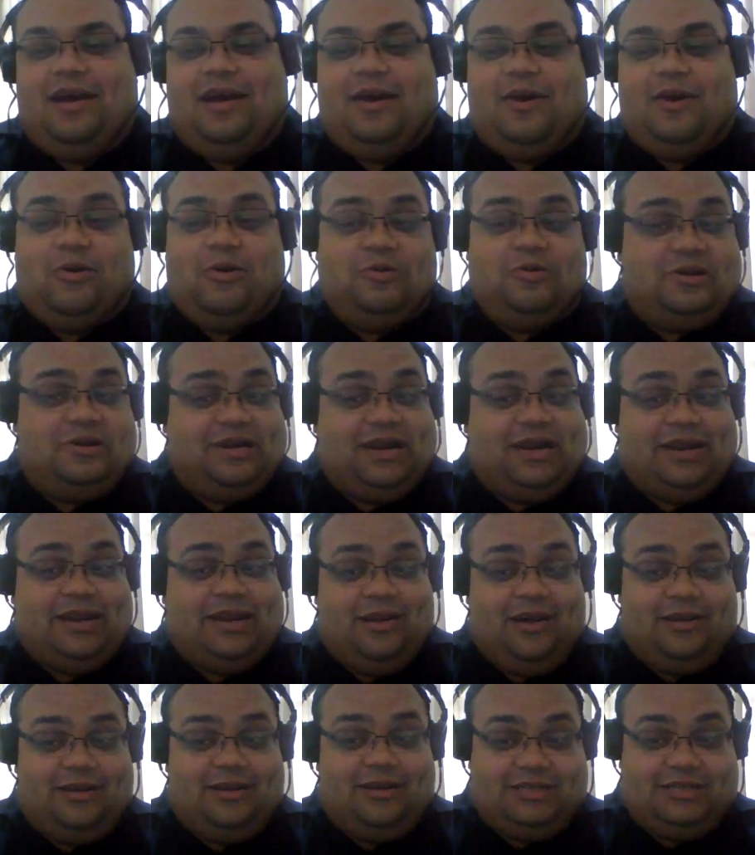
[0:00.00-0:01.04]
older
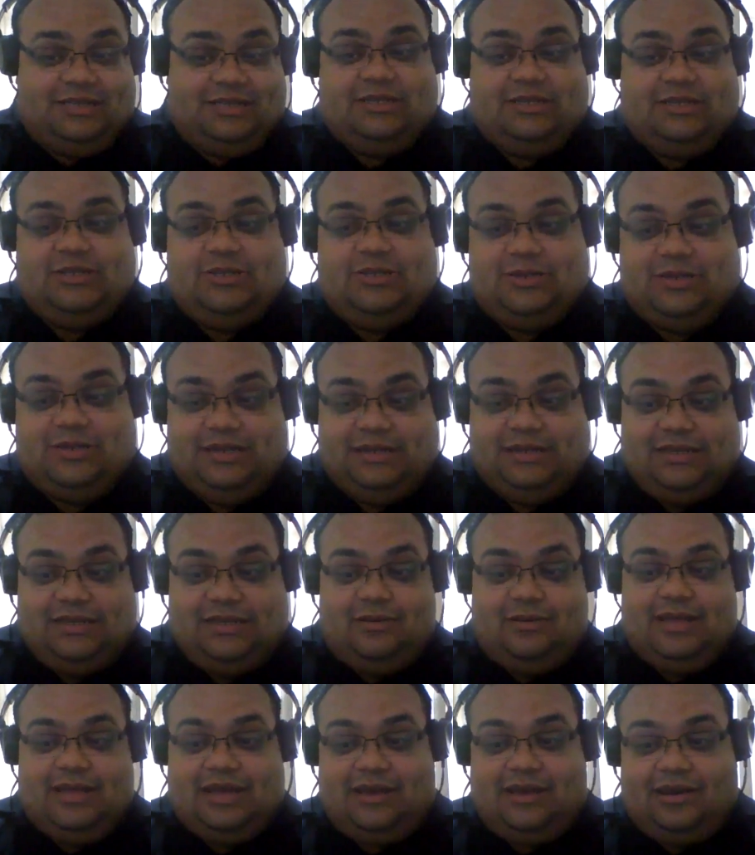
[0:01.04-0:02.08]
technologies to these
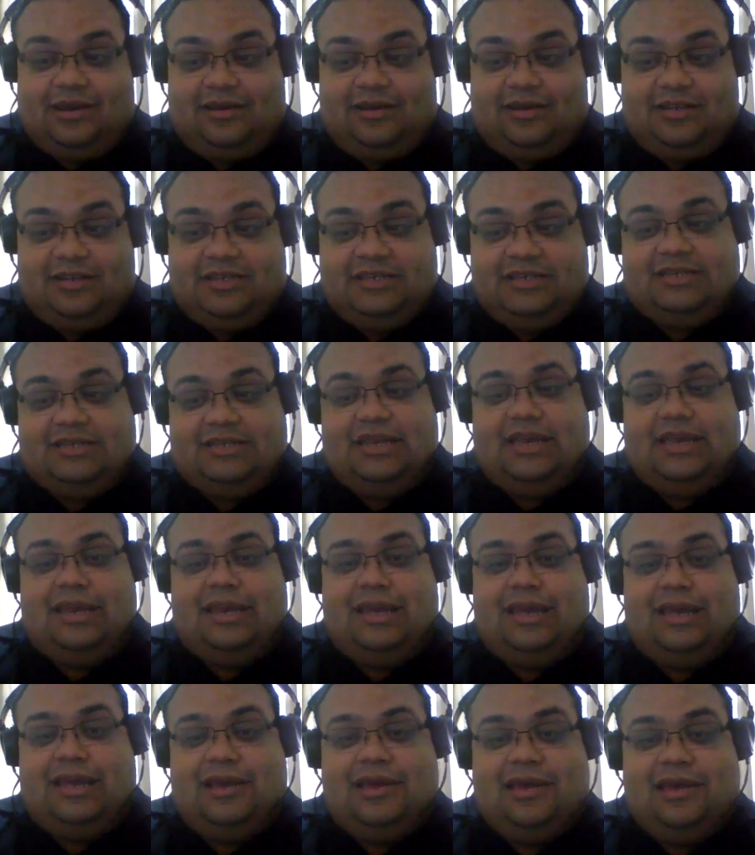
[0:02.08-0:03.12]
new technologies,
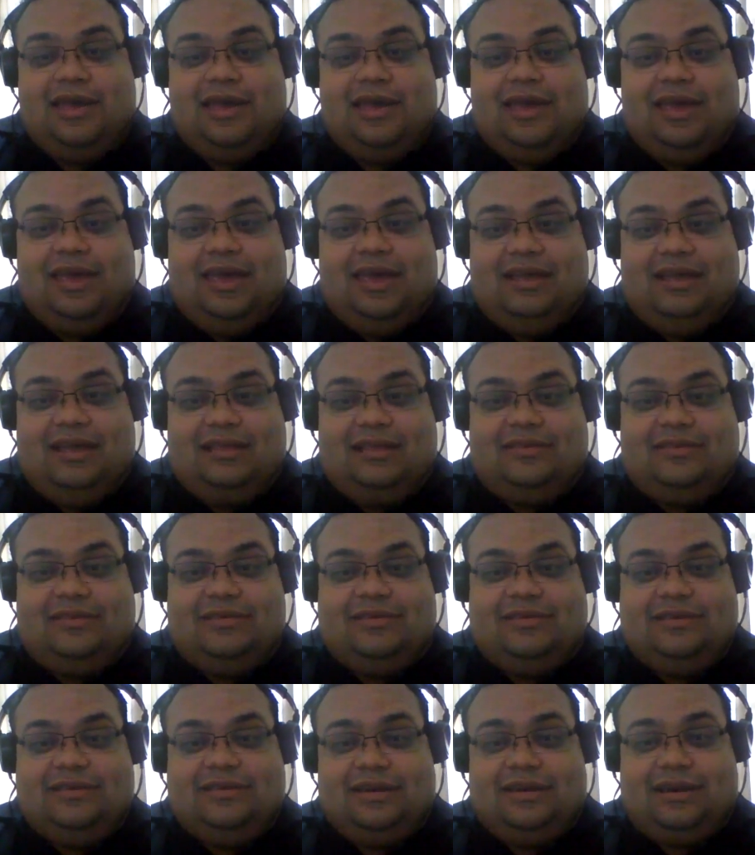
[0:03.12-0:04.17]
and
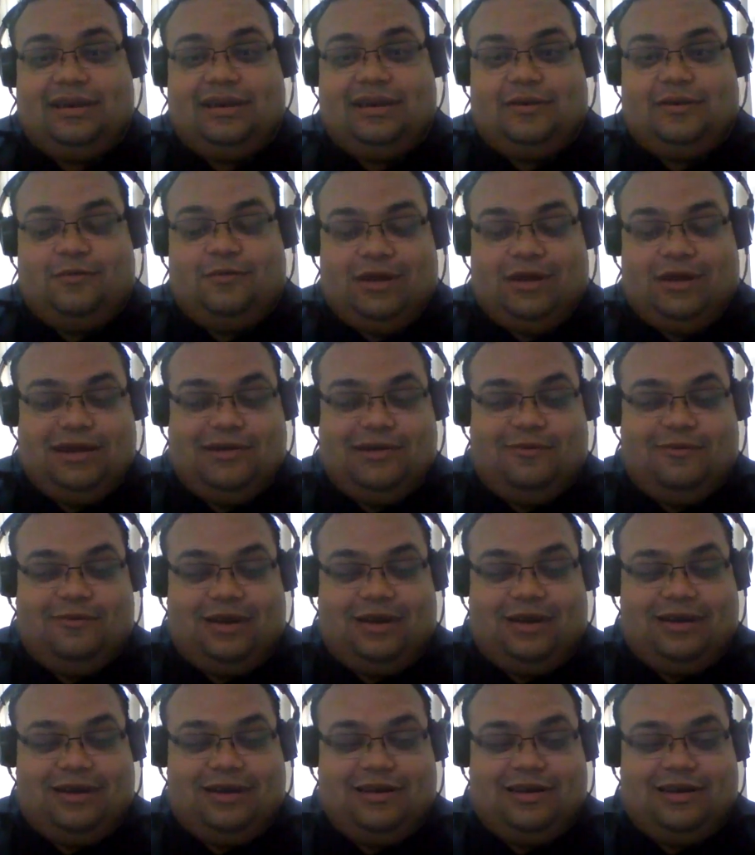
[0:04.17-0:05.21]
it's
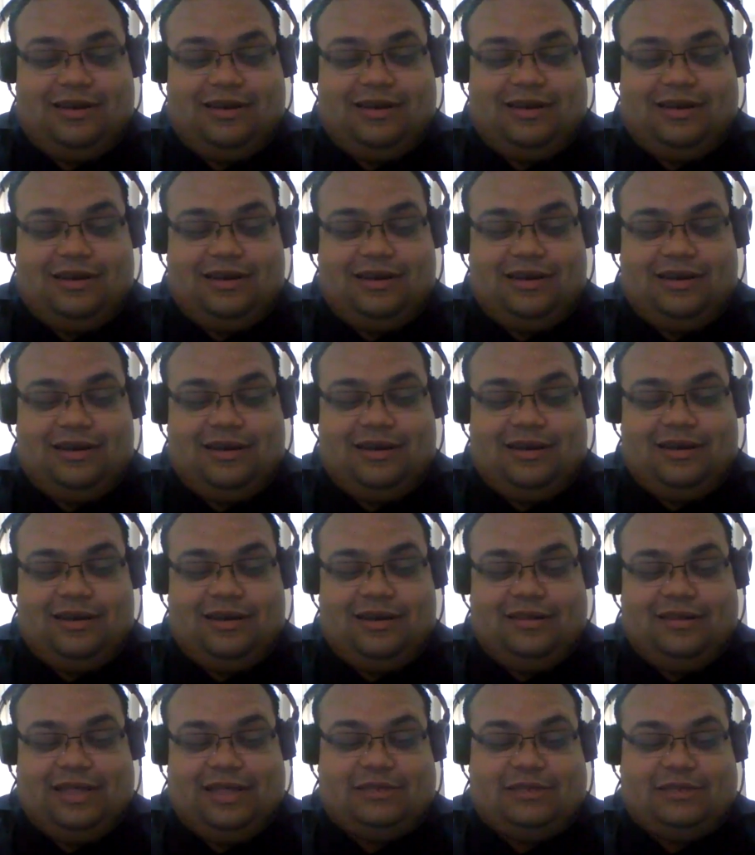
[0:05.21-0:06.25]
one
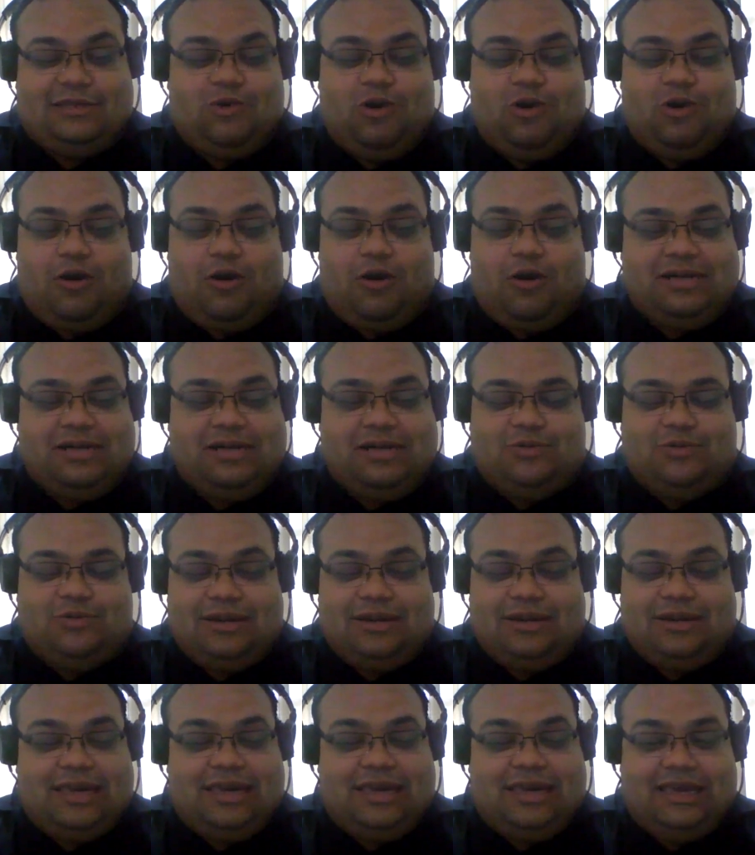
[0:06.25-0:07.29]
that's always
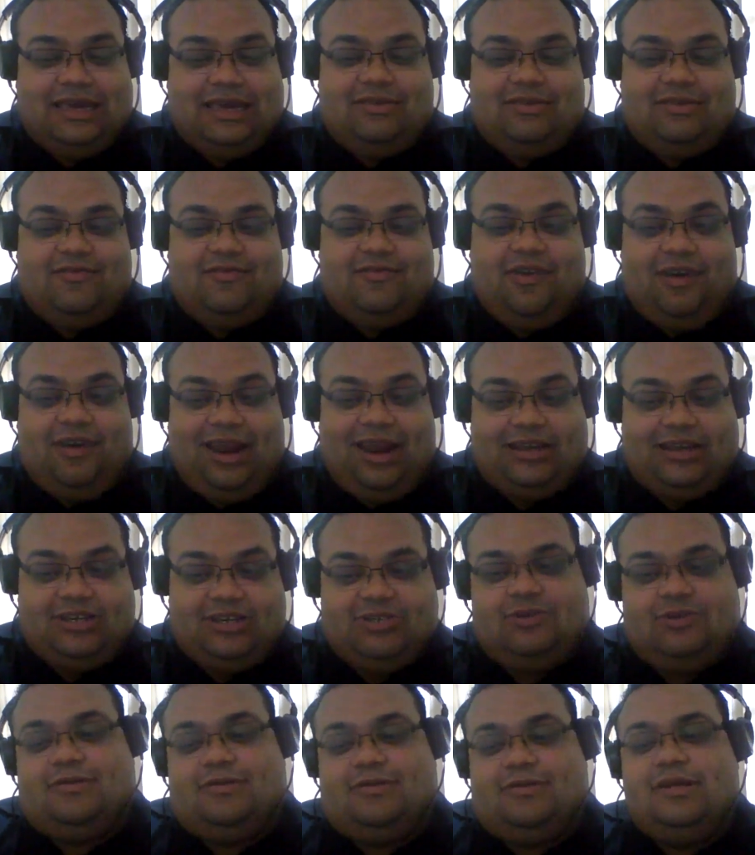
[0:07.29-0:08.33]
one key
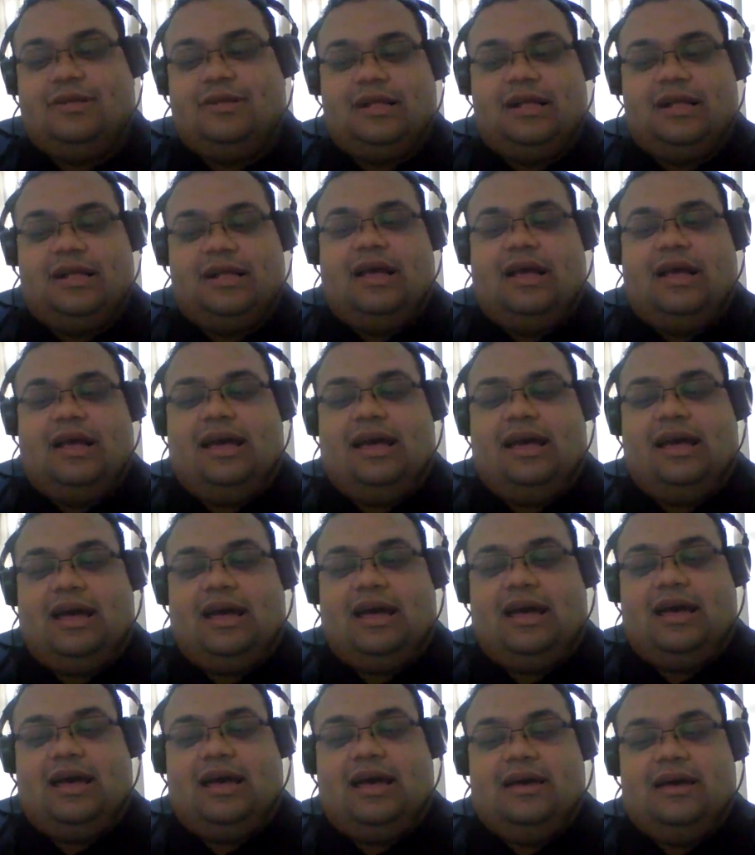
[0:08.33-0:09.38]
differential
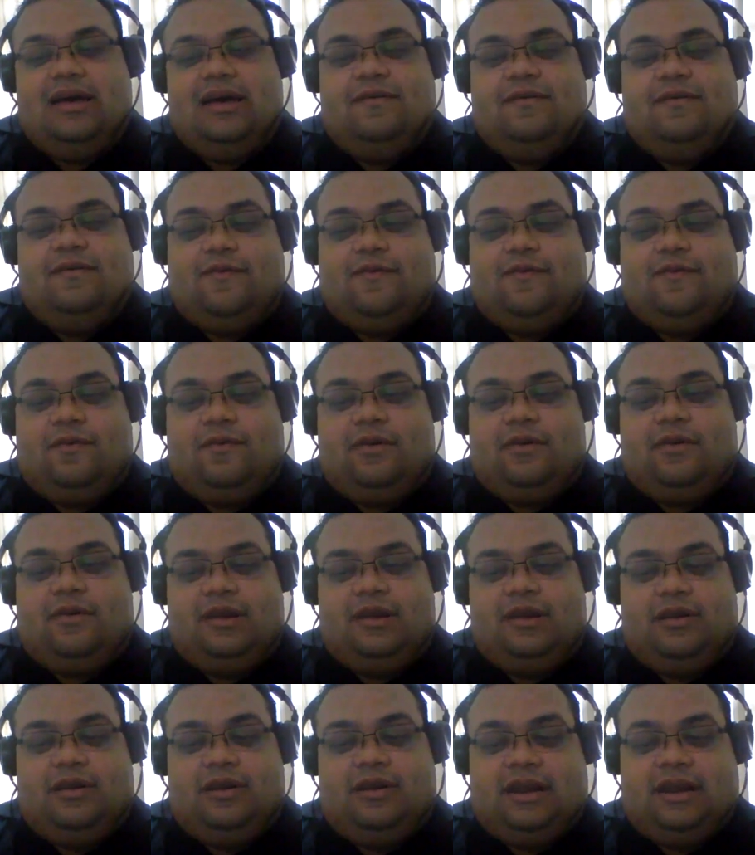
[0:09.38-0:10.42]
for
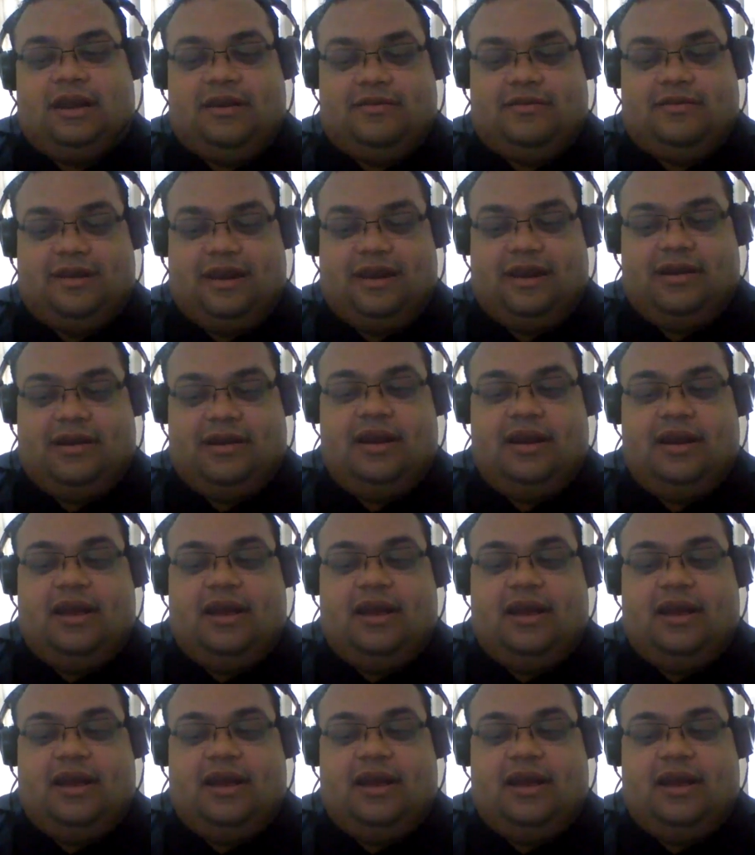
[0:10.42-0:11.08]
your career.